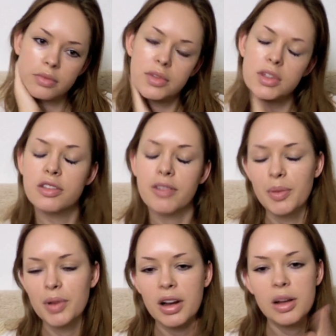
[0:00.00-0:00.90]
Serena
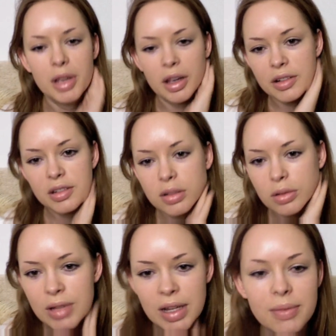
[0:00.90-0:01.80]
would only be going to
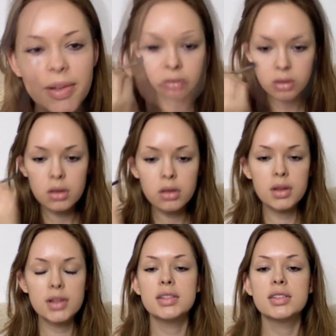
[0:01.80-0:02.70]
school anyway. So
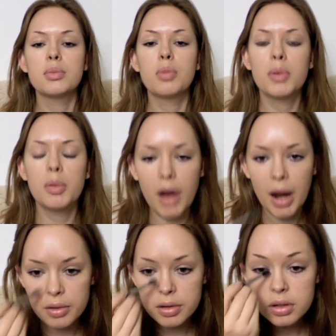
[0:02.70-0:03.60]
this is the Bobbi
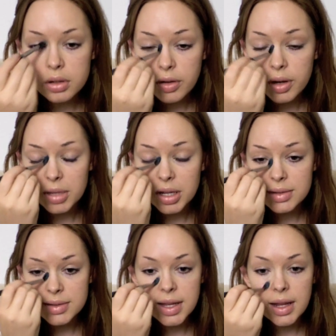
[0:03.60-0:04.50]
Brown Creamy
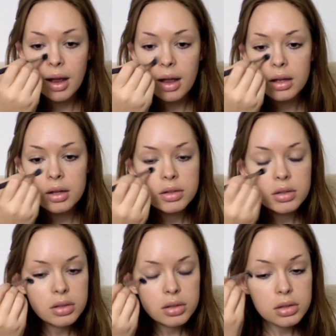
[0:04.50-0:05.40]
Concealer
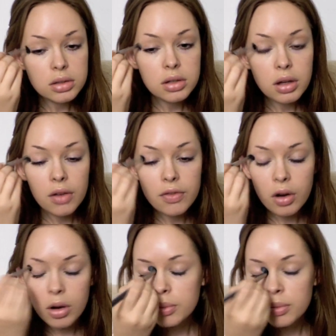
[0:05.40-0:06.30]

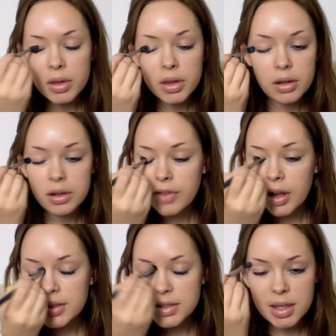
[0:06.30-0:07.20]
from the
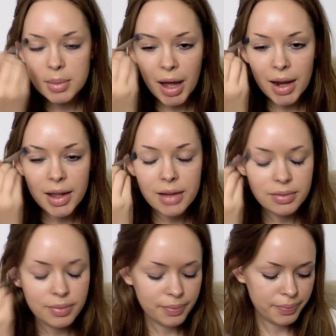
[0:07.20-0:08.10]
University palette,
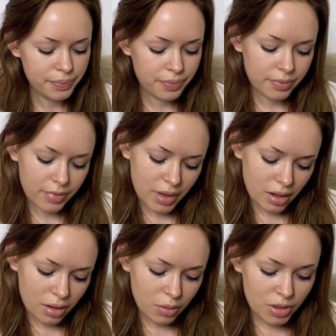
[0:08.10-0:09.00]

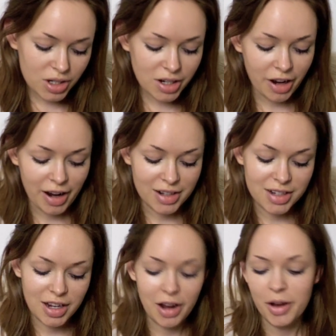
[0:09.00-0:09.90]
which I don't
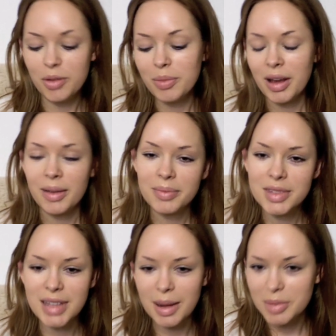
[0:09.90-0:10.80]
actually own, but
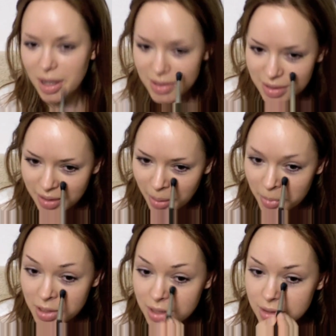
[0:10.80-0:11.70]
Sam does, and
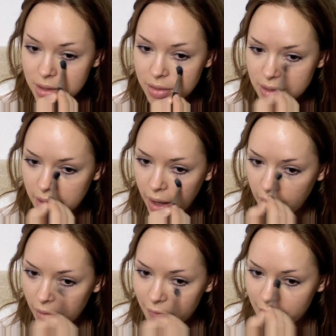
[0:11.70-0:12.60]
I'm just using
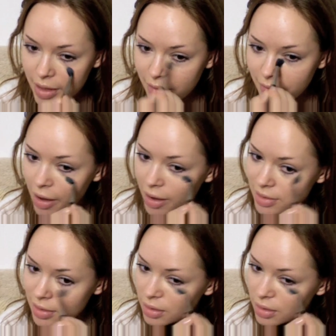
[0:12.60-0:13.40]
everything of hers.